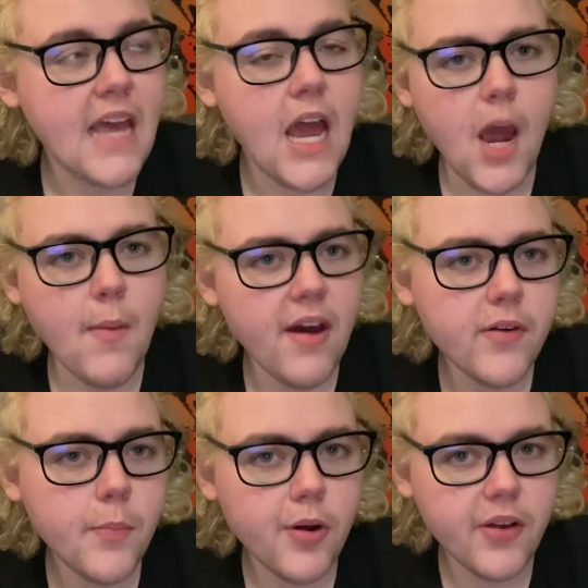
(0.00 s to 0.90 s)
I'm having
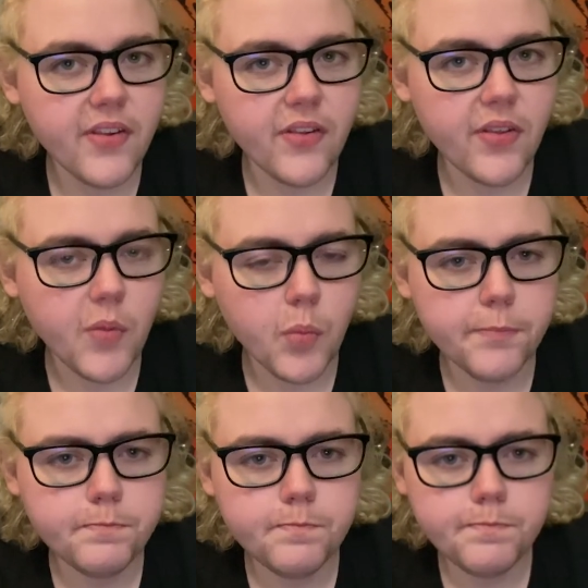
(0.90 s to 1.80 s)
to process this
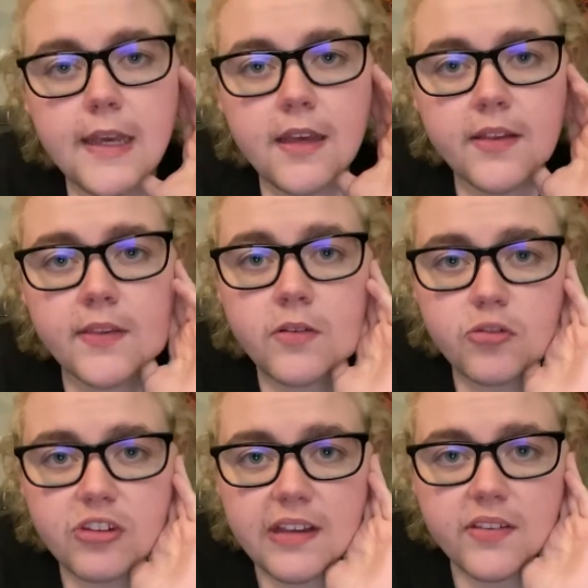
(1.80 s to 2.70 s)
one.
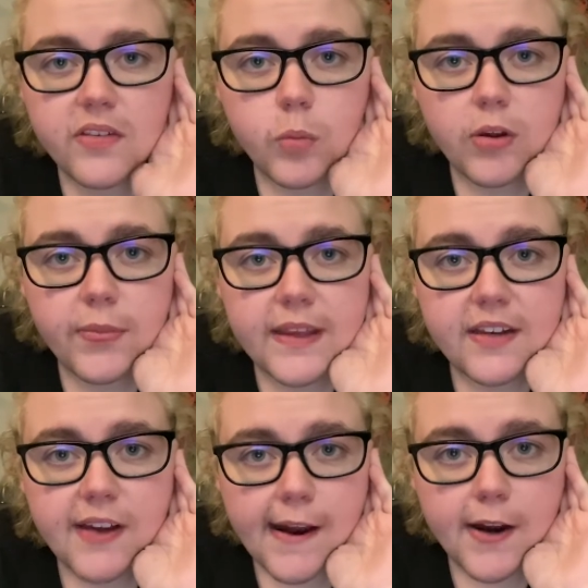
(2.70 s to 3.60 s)
Isn't Jesus what the
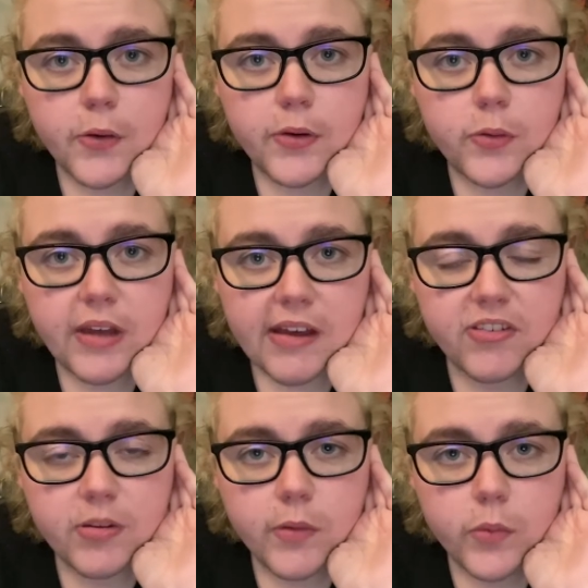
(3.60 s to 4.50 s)
entire New
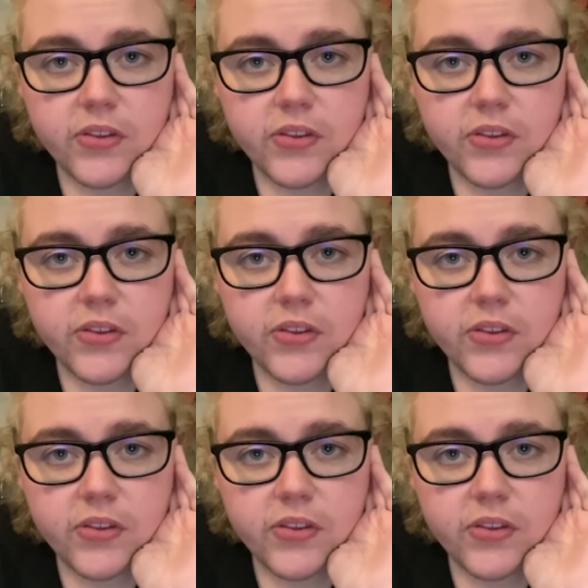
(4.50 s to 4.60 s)
Testament was